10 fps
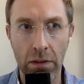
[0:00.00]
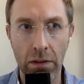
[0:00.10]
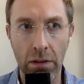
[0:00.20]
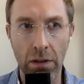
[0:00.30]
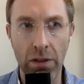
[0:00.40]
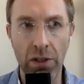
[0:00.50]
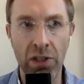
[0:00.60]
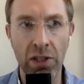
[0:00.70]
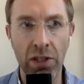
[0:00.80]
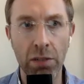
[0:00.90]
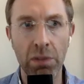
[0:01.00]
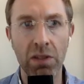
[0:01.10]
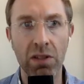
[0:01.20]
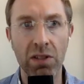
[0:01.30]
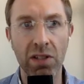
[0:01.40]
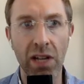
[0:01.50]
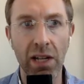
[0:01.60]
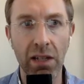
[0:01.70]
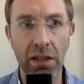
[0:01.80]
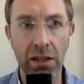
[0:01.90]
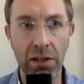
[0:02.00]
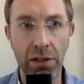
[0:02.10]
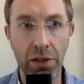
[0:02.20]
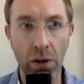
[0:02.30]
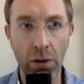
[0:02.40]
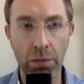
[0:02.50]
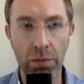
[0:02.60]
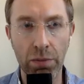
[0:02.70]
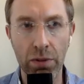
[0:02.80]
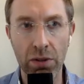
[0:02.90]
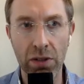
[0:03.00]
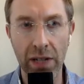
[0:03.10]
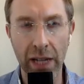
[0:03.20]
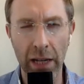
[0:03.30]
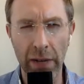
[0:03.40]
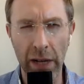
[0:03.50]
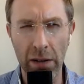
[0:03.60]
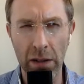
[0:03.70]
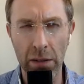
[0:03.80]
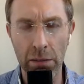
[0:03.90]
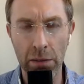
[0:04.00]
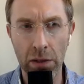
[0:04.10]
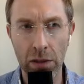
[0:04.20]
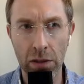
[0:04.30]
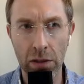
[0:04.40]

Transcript: Are there systems in society that don't produce negative outcomes?